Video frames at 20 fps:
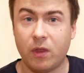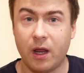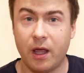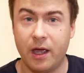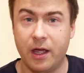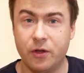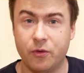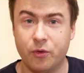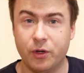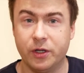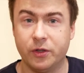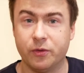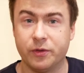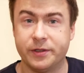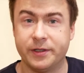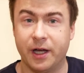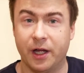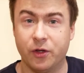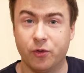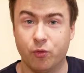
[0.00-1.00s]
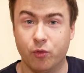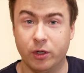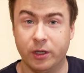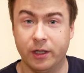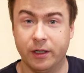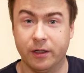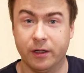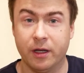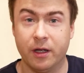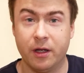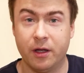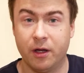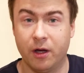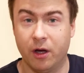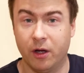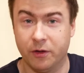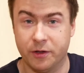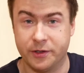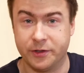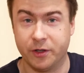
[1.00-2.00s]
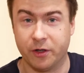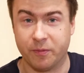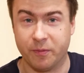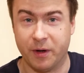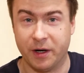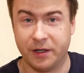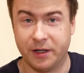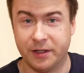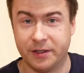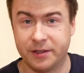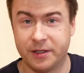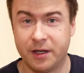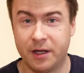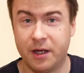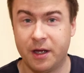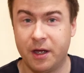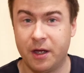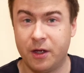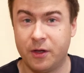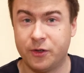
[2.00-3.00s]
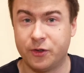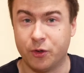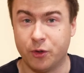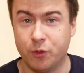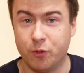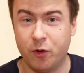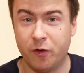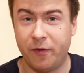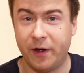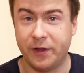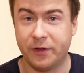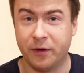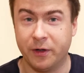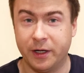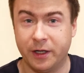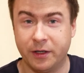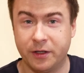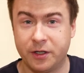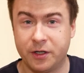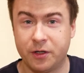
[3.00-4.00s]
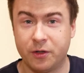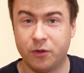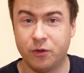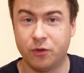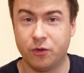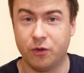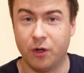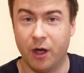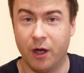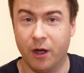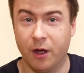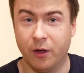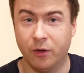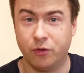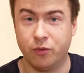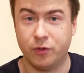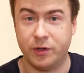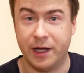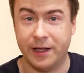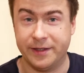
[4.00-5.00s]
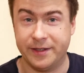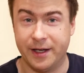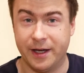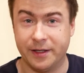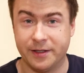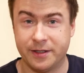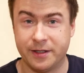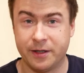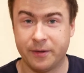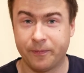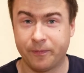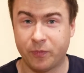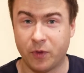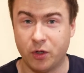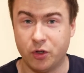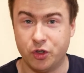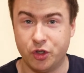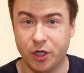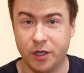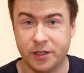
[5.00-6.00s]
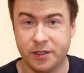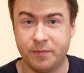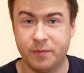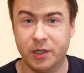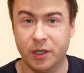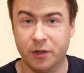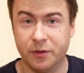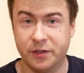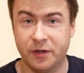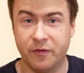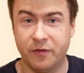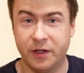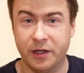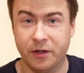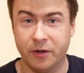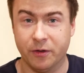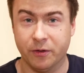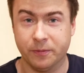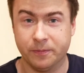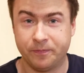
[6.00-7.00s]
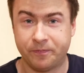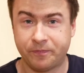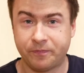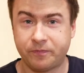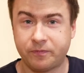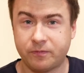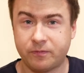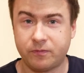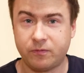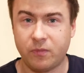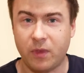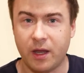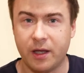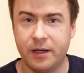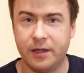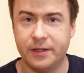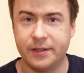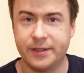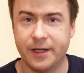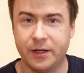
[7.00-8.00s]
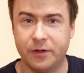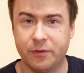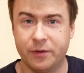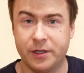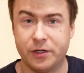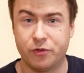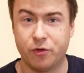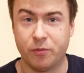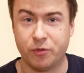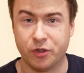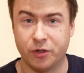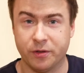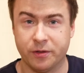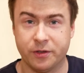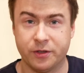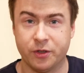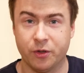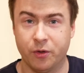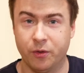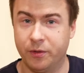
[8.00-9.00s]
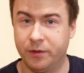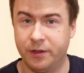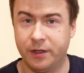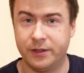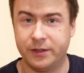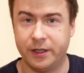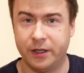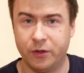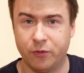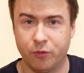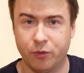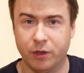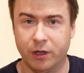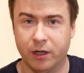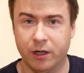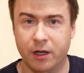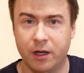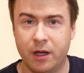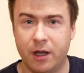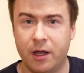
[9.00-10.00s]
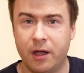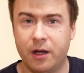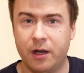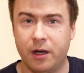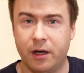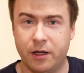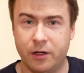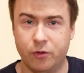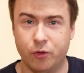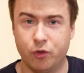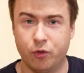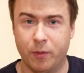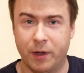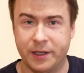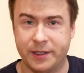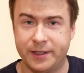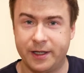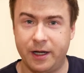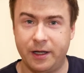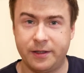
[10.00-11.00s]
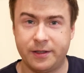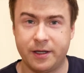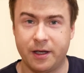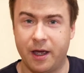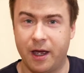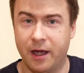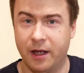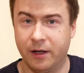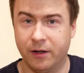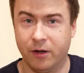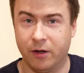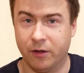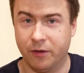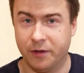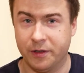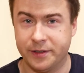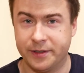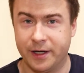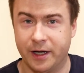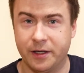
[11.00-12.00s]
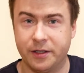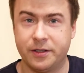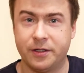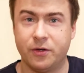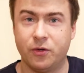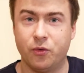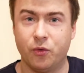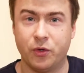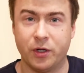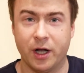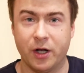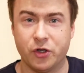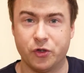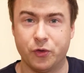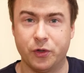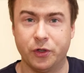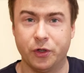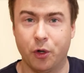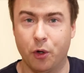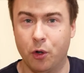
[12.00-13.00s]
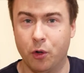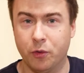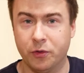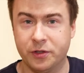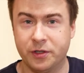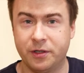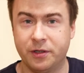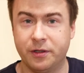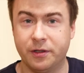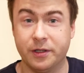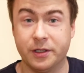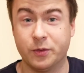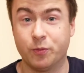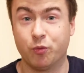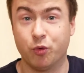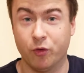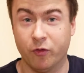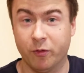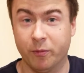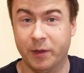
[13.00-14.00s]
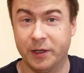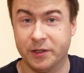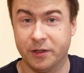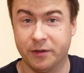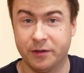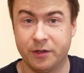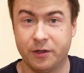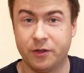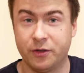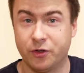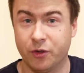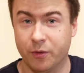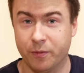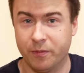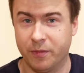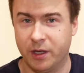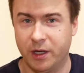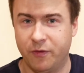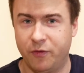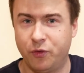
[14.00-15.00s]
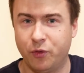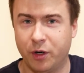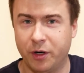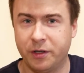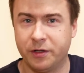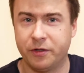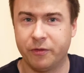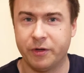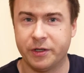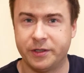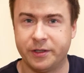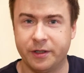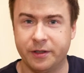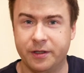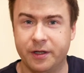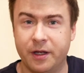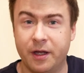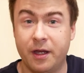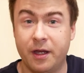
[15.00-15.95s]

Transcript: and really to start winning on the stock market. So you will find a link to get that just below the video inside the description. So this link will lead you to my site, and on the site you can actually download this proven method. So if you are interested